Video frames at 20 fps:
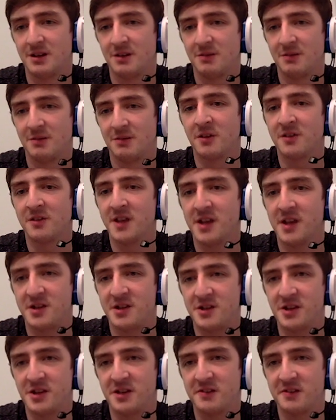what's the
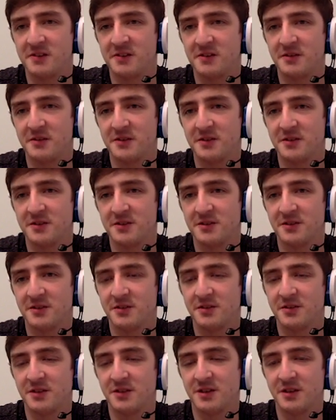energy going to do
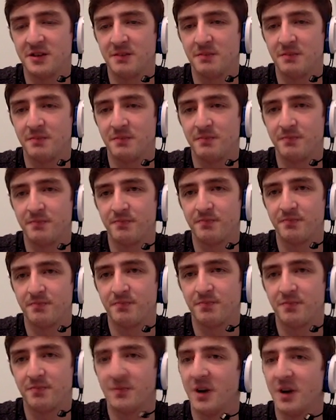versus,
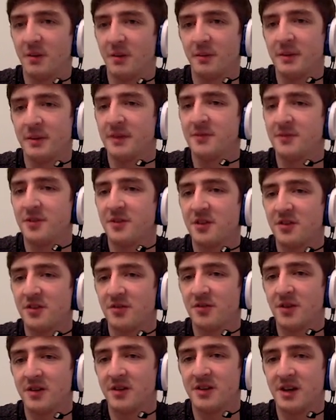well, I mean, obviously it's
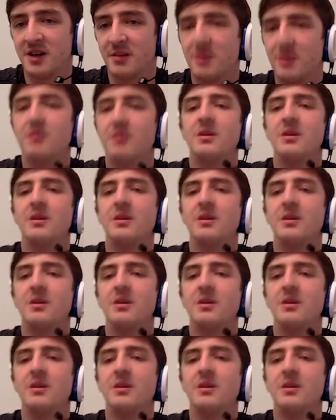thrown now, but